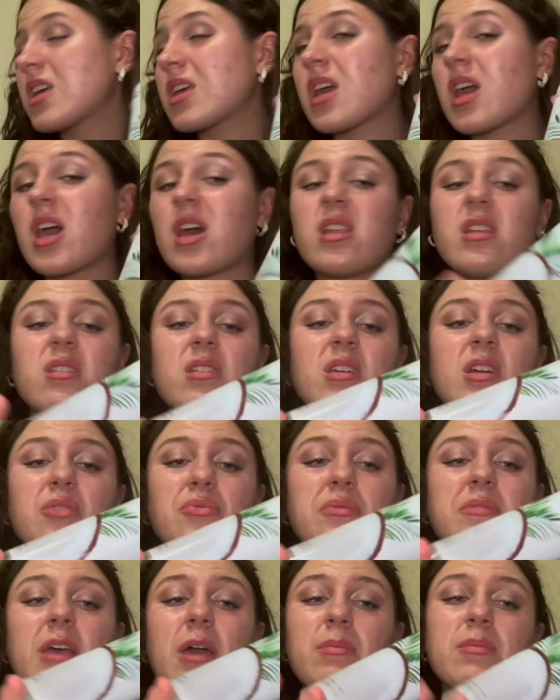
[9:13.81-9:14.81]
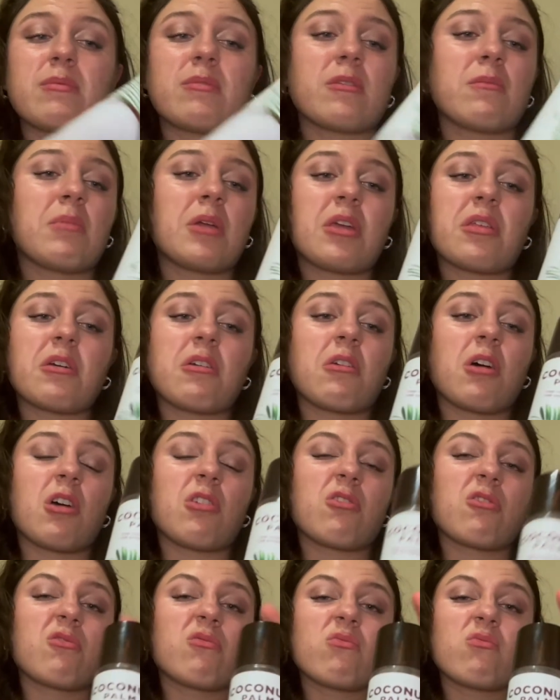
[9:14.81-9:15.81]
and it just happens to be that I
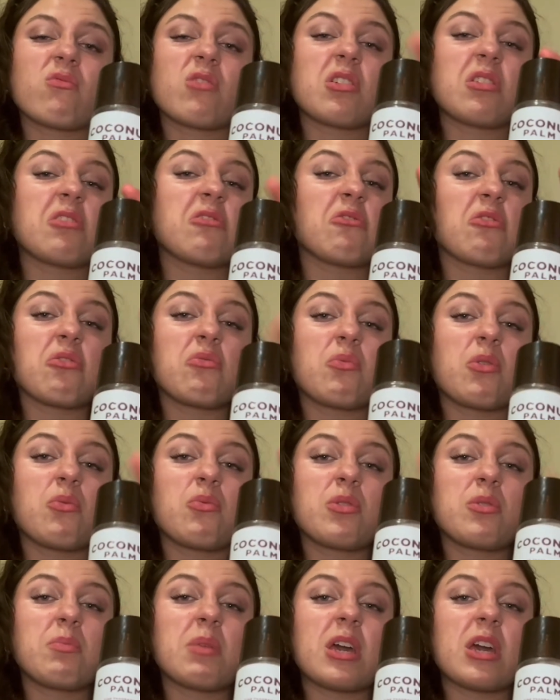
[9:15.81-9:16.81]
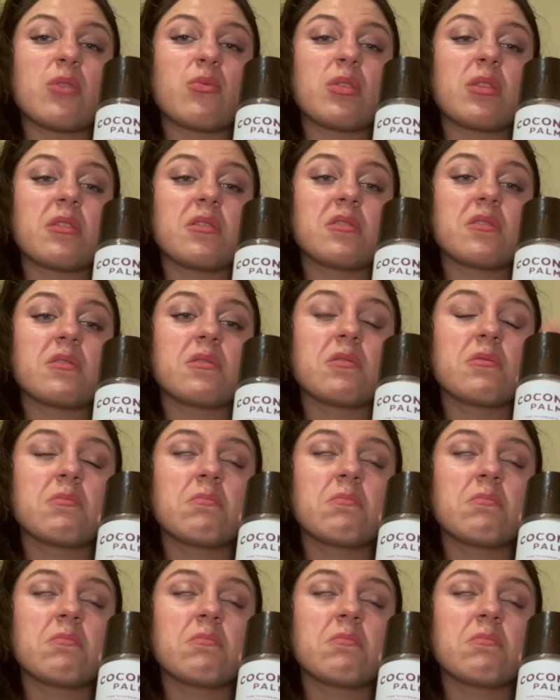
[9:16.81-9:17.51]
don't really know what would pair with this.